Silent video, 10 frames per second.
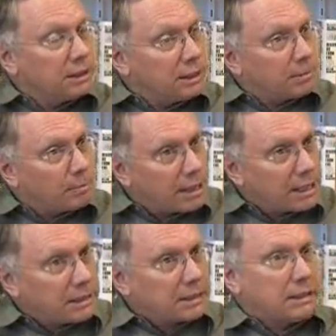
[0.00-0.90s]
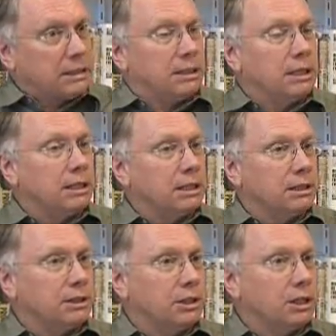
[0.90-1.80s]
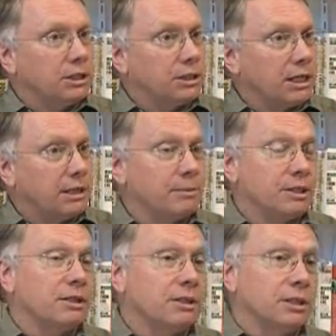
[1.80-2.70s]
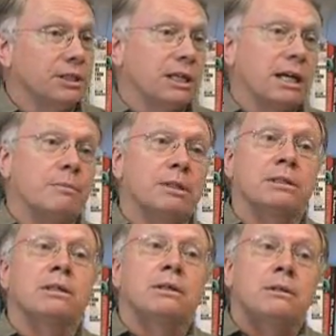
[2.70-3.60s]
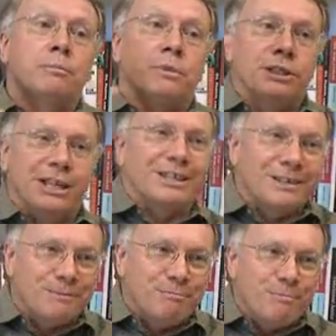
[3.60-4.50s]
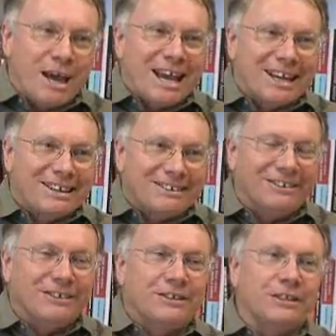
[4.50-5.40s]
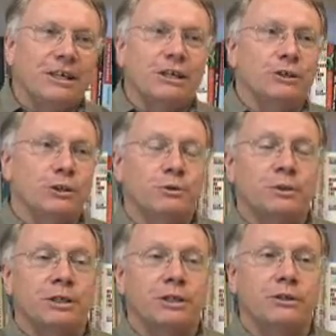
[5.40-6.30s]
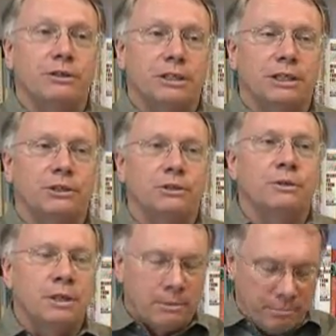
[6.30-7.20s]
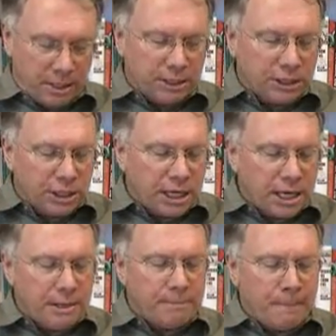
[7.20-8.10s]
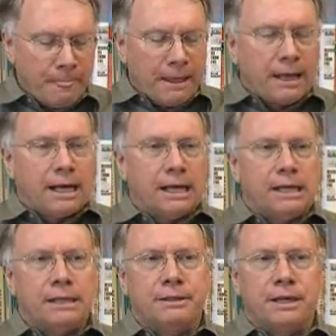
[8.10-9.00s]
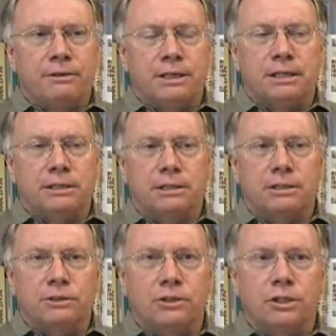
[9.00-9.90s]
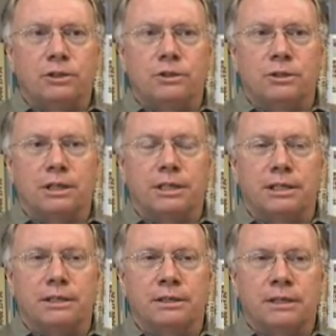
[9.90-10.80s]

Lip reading: displaced shame, so that the shame is projected back onto those who are accusing you. But shame there is, and usually in